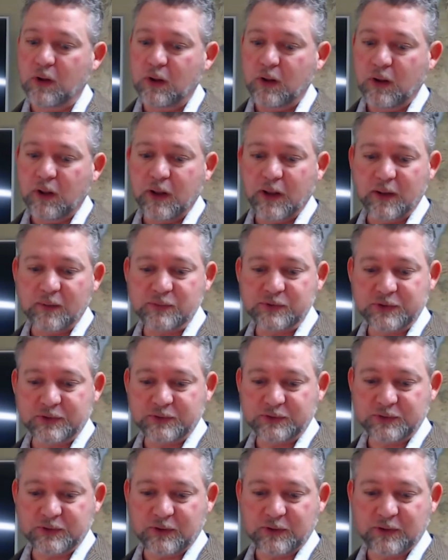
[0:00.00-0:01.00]
I'm so
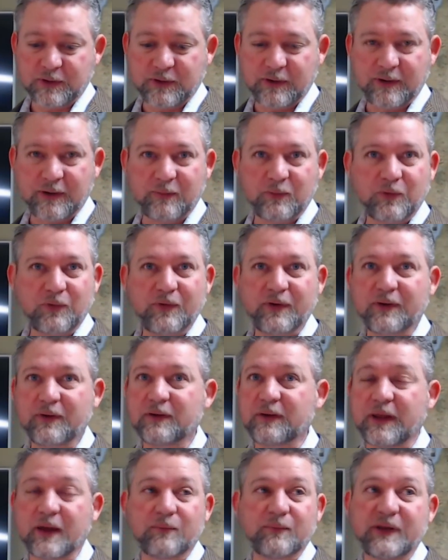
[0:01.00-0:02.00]
sorry. I won't,
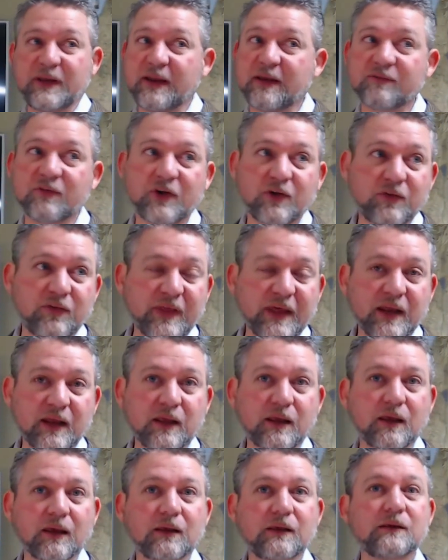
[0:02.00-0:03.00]
help me never do that
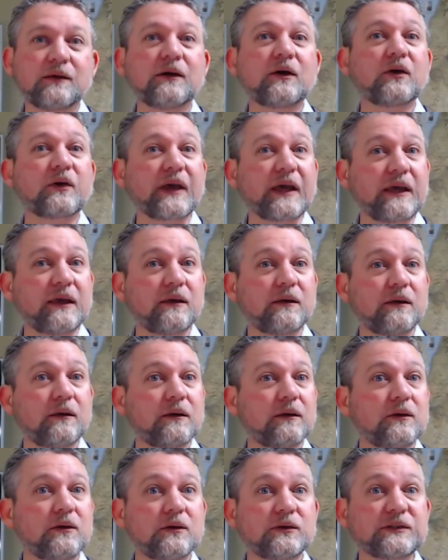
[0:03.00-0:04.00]
again. Okay,
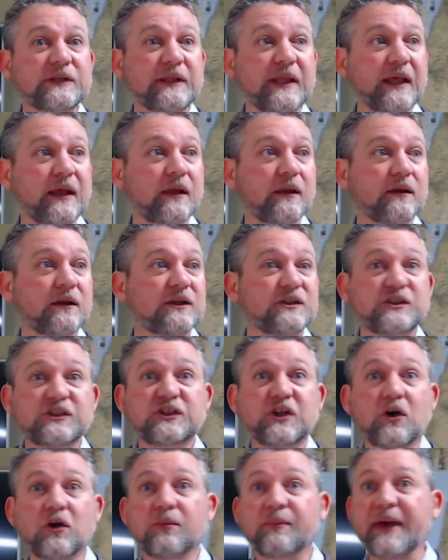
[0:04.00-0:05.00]
see that? It's just
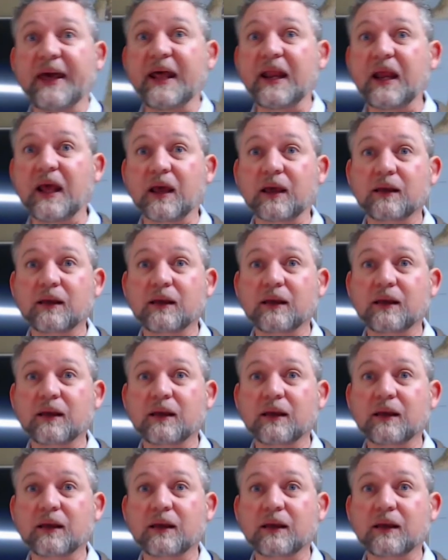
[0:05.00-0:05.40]
automatic.